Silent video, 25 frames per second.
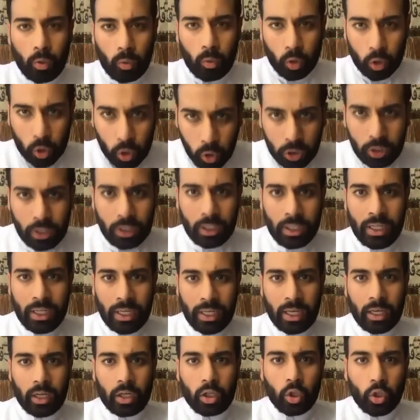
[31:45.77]
good
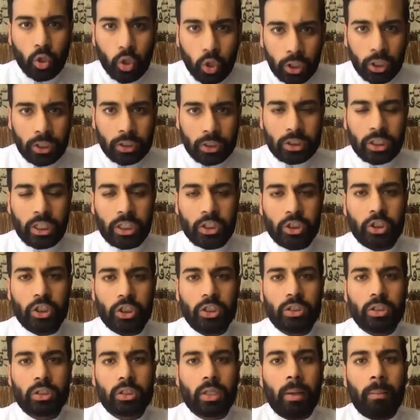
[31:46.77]
niyyah, good
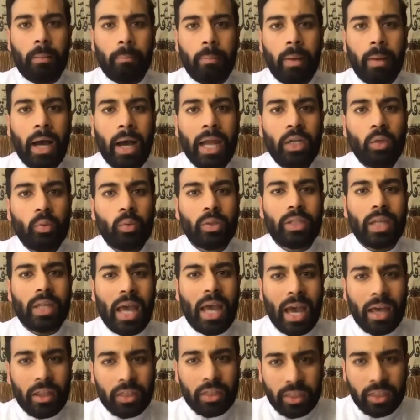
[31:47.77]
intentions, combined with
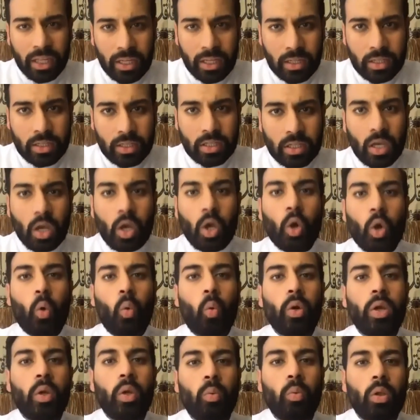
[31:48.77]
ethics,
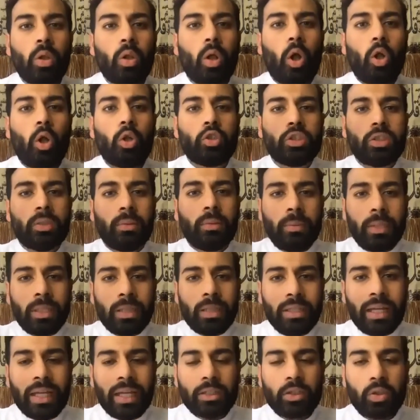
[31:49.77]
we will
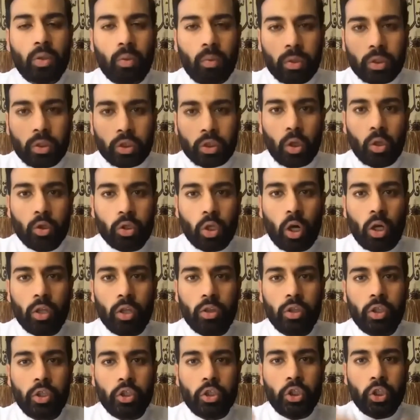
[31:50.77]
ultimately, as a result, on
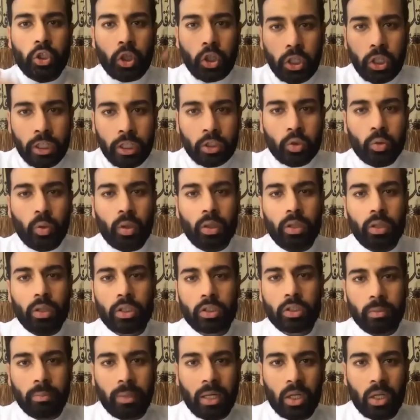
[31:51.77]
the journey to Allah
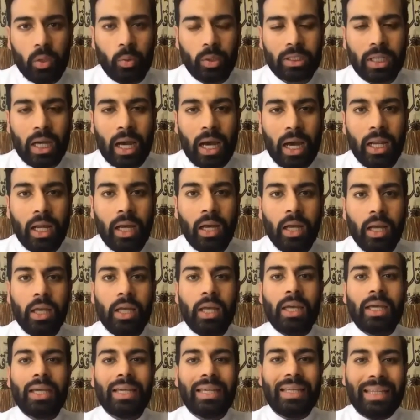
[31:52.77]
subhanahu wa ta'ala,
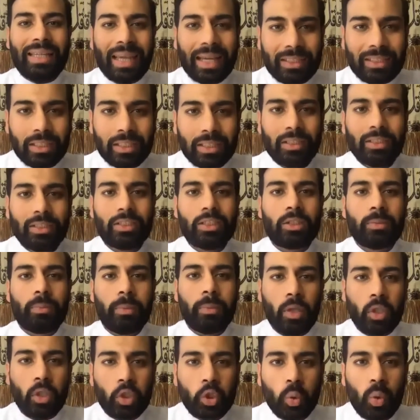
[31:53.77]
get
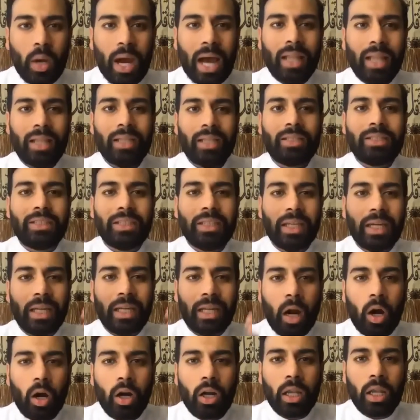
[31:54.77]
spirituality in
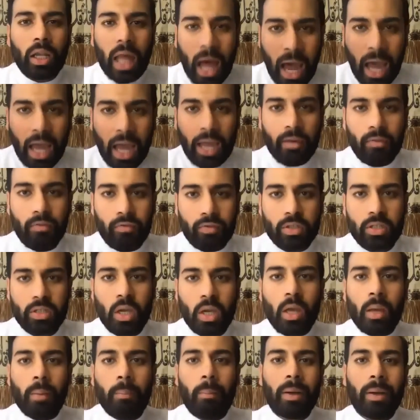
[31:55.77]
our lives.
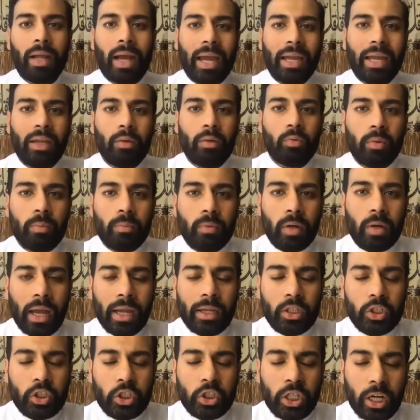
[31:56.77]
But I
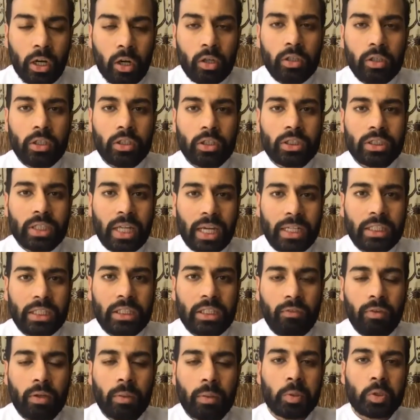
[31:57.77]
shared the
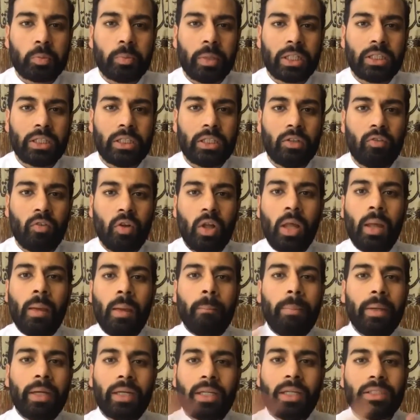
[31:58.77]
scientific perspective
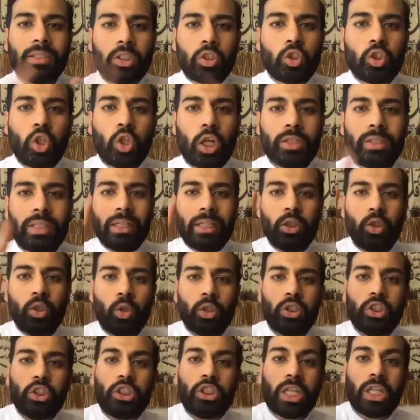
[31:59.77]
because it's not
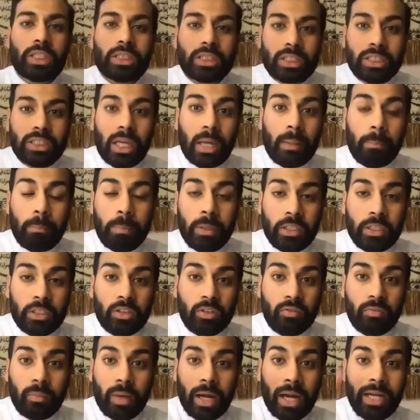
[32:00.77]
you'll just get peace
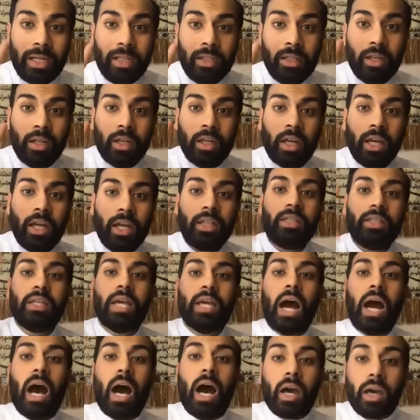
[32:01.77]
of mind in the
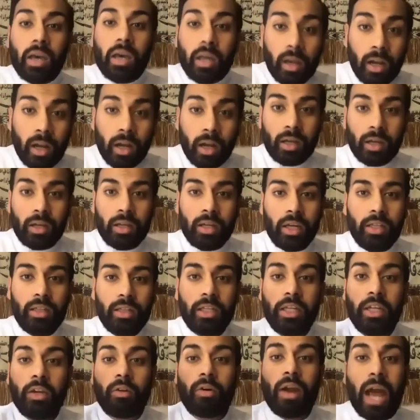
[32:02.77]
akhirah, in the
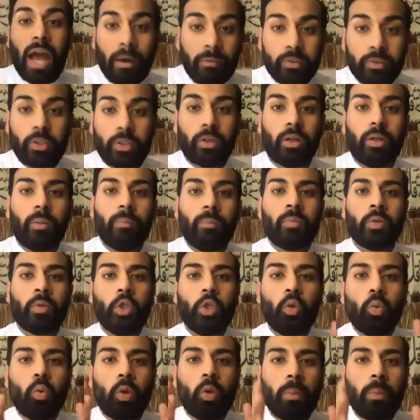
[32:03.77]
hereafter.
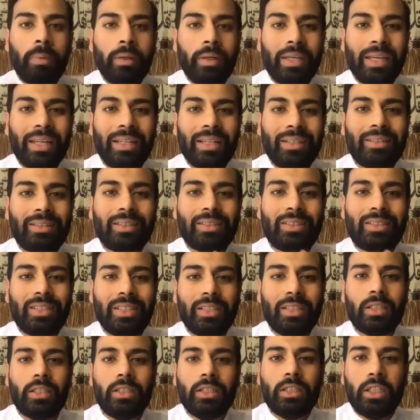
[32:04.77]
You will begin to see
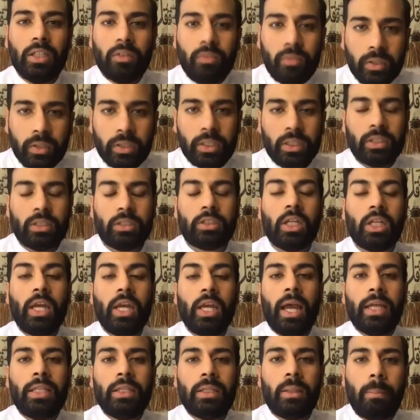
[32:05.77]
the dividends
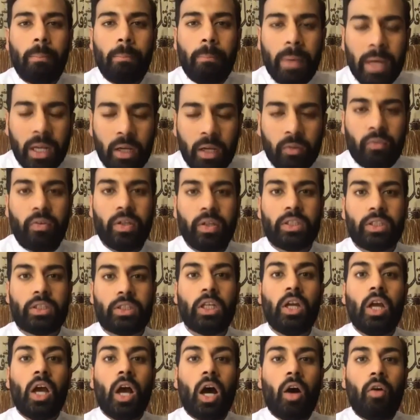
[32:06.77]
and the benefits
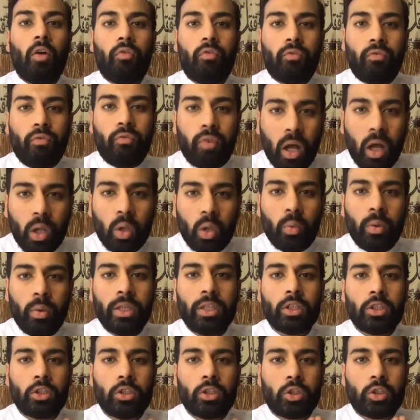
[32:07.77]
of following
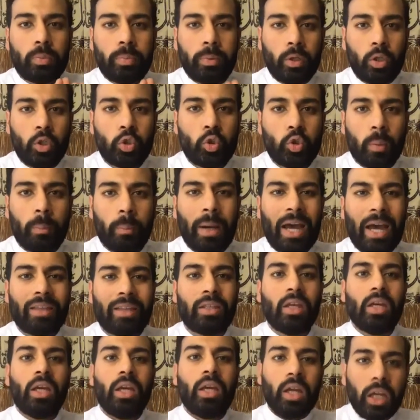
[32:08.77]
the spiritual path
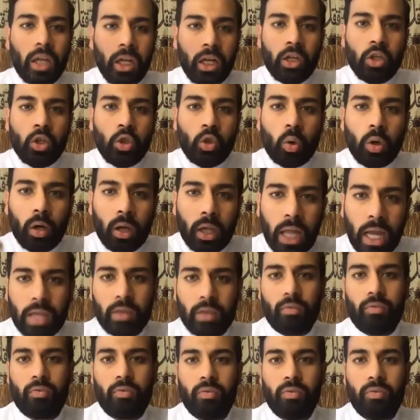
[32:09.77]
in your life.